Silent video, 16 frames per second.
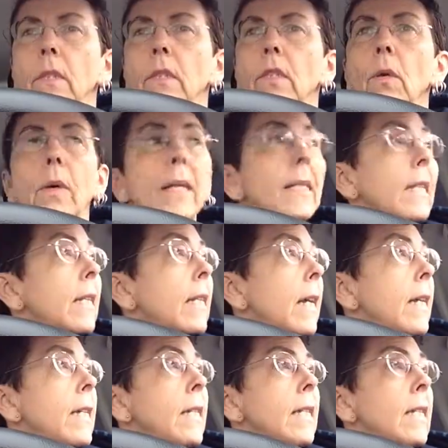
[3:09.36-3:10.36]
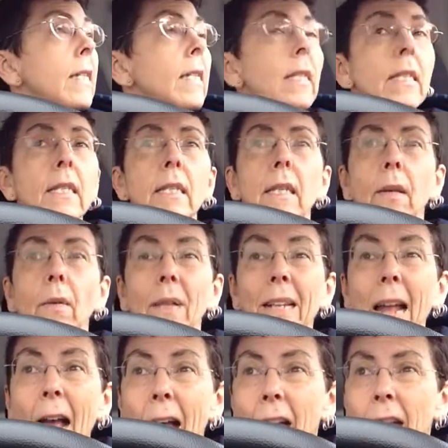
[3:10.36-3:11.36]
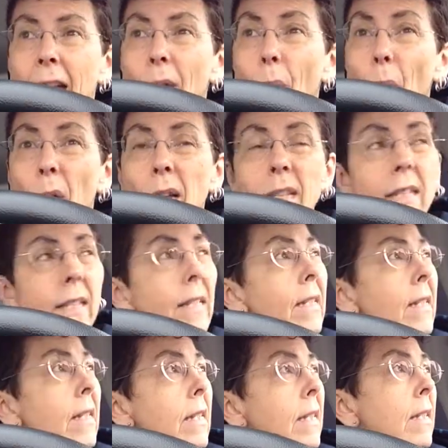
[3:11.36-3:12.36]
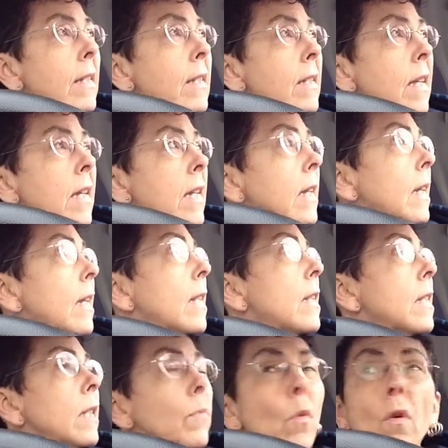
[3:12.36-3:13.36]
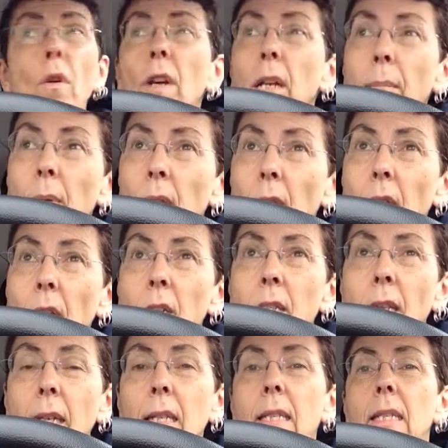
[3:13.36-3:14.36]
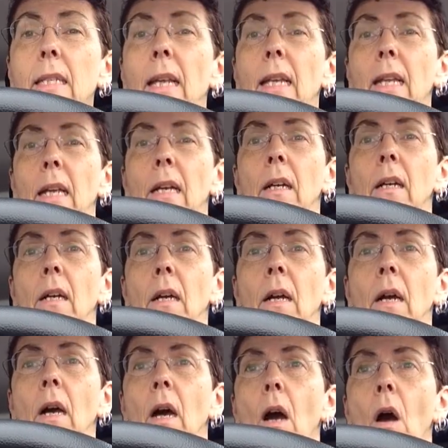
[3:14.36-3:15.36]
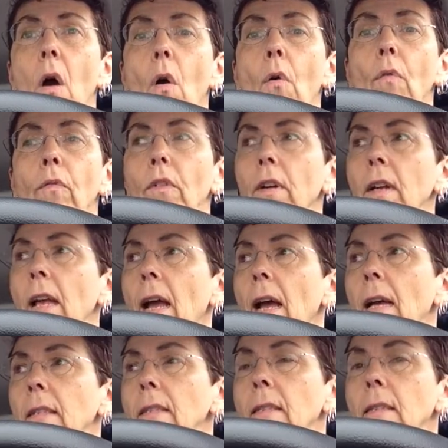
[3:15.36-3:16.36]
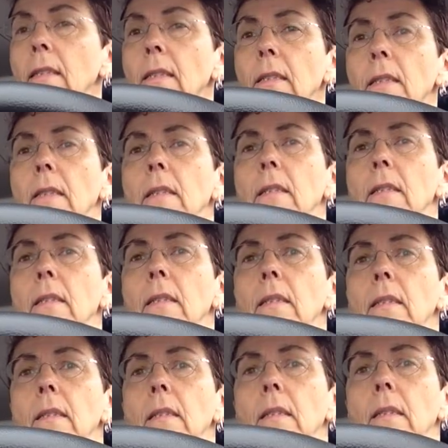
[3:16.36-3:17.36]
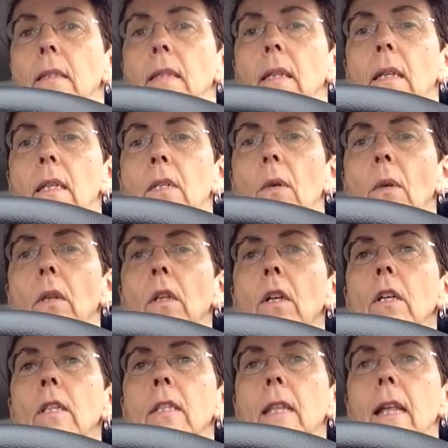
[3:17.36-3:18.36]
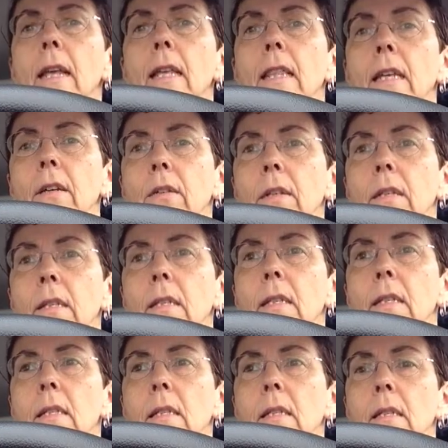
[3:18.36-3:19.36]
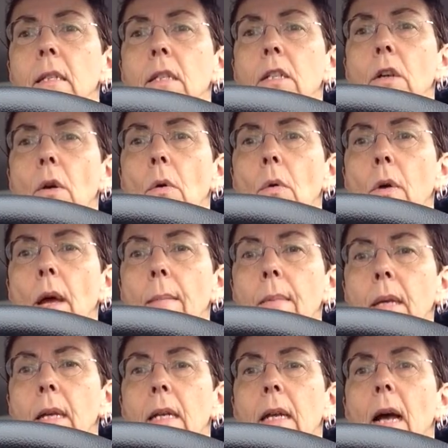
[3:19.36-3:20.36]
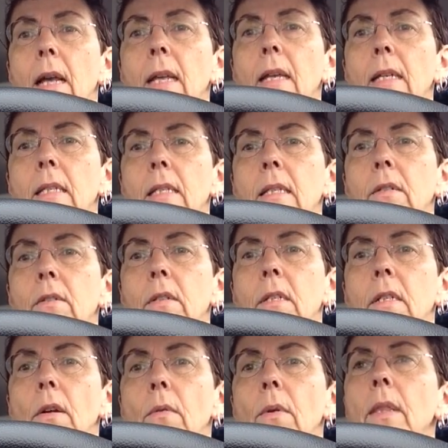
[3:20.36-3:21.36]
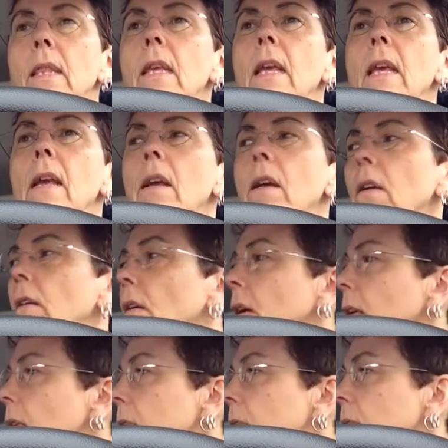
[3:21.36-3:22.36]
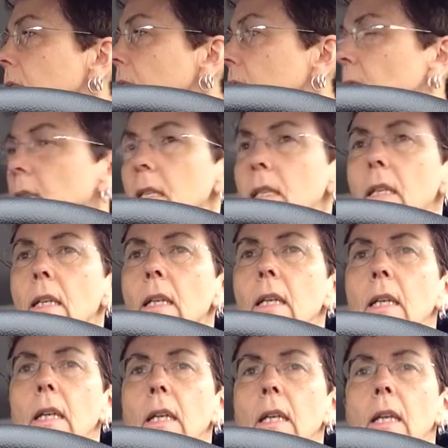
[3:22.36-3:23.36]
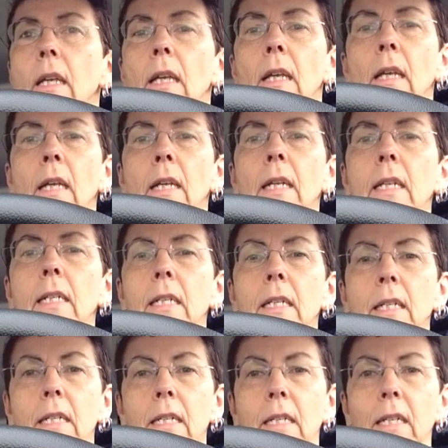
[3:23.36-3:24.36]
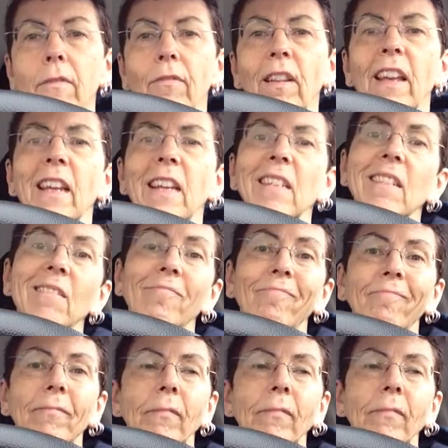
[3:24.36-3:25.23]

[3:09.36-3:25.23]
So it's a nice, it was sunny this morning, but it looks like it's getting overcast. So it looks like there is snow coming in. Ah, yes, there's snow in the air. I can see it. Little teensy flakes.